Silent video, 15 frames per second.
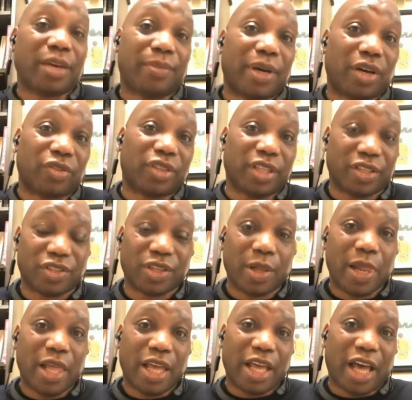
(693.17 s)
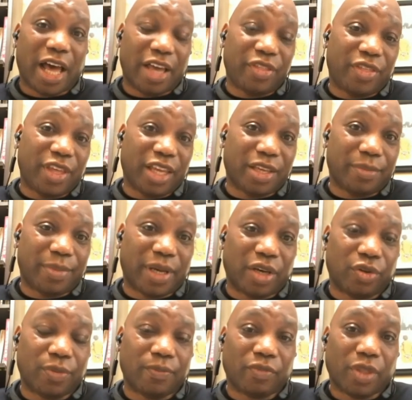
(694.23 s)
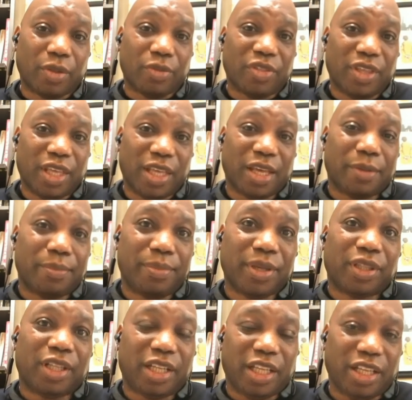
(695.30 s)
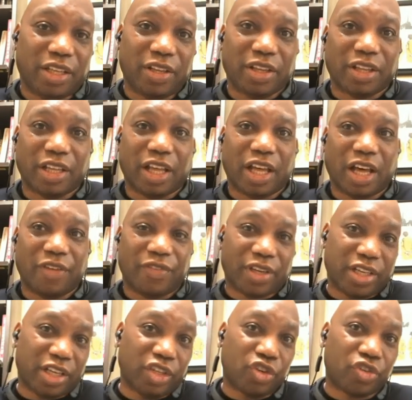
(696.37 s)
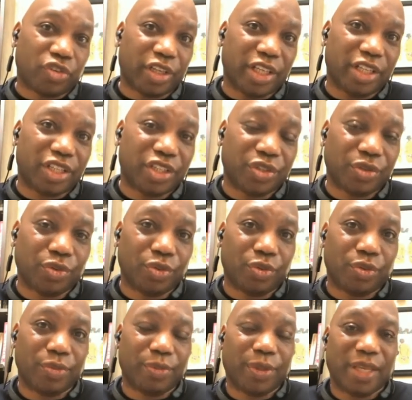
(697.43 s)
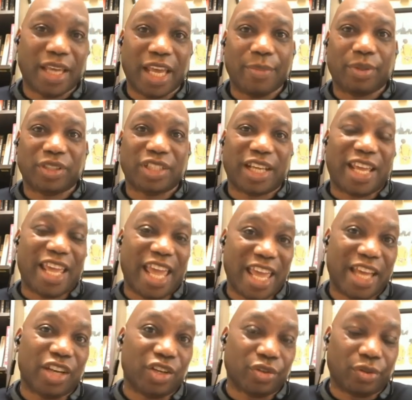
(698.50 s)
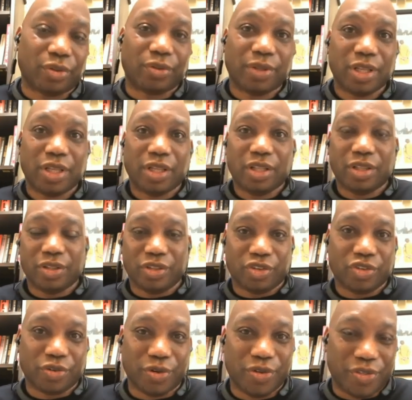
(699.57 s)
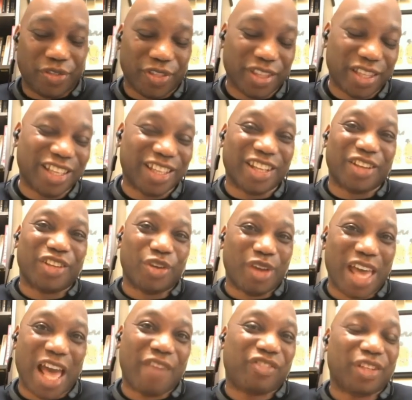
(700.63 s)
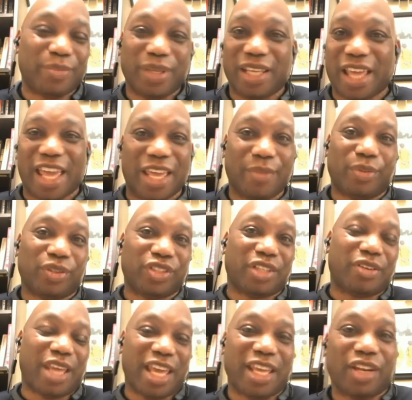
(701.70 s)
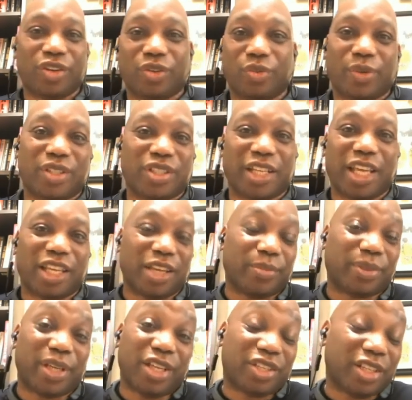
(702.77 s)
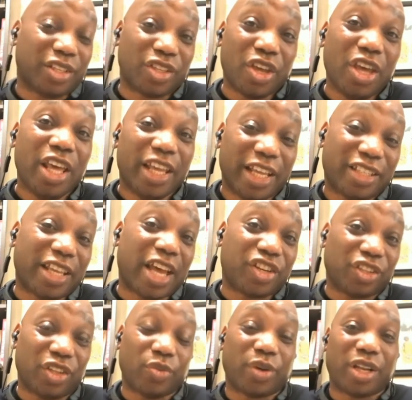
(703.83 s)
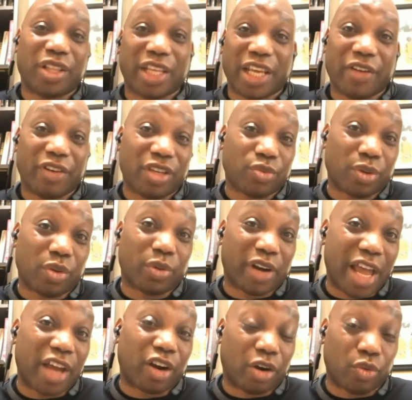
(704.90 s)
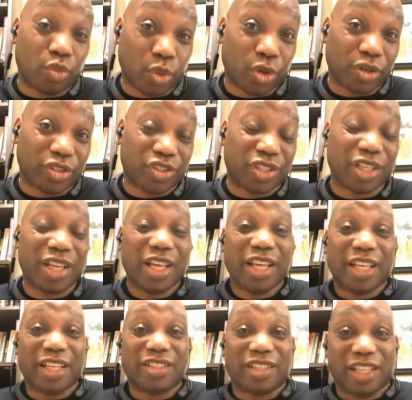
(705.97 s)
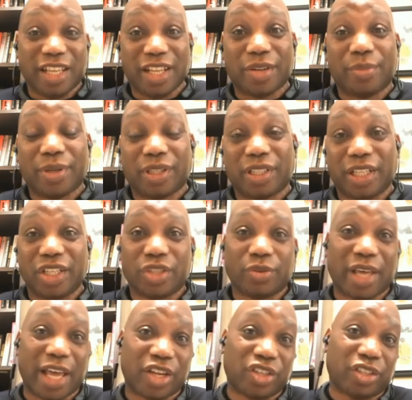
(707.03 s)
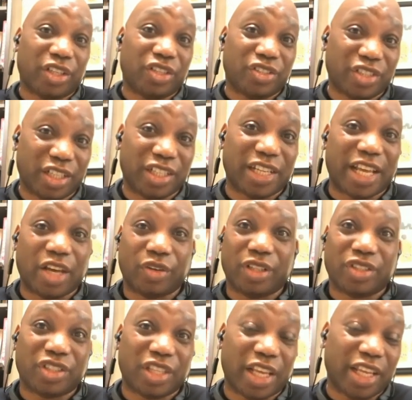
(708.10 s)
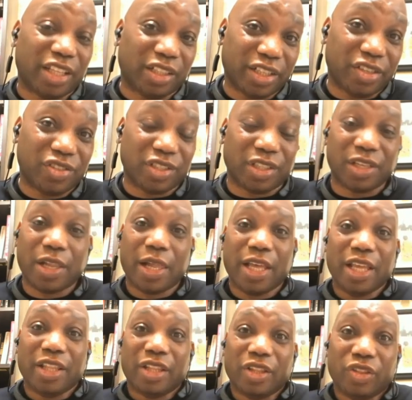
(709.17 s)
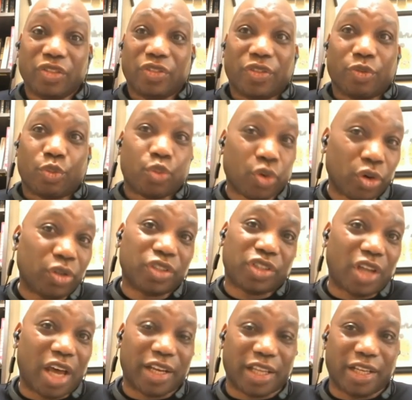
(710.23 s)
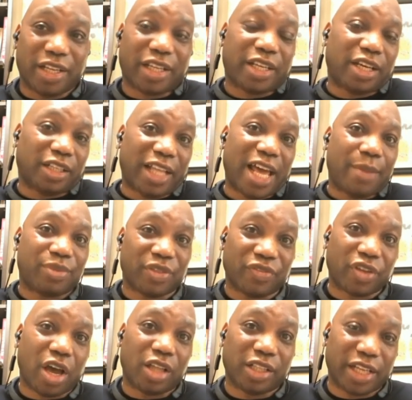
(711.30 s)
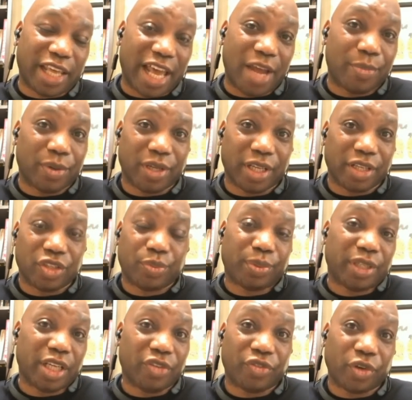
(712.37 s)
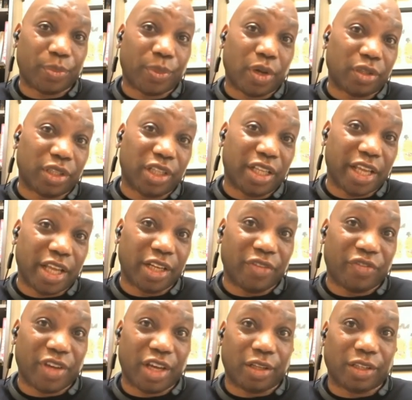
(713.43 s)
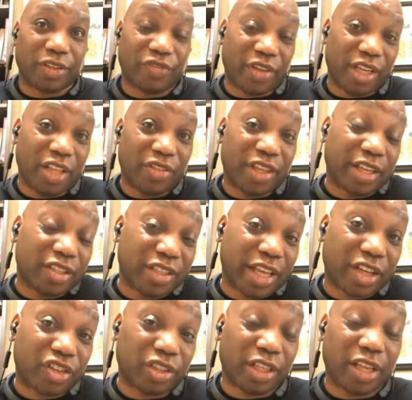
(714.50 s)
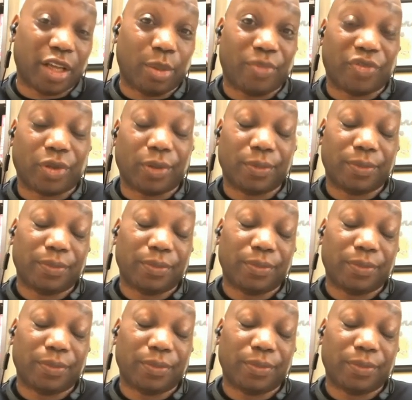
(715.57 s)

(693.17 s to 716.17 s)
about this, I think about the ability of a country to be able to handle the truth you know, you have to be able to handle what's taking place, and it's it's actually one of the areas where we're at our worst is the inability to actually sit down and say, listen, the world's not going to collapse if Colin Kaepernick is playing football in the NFL. If anything, it's actually helpful.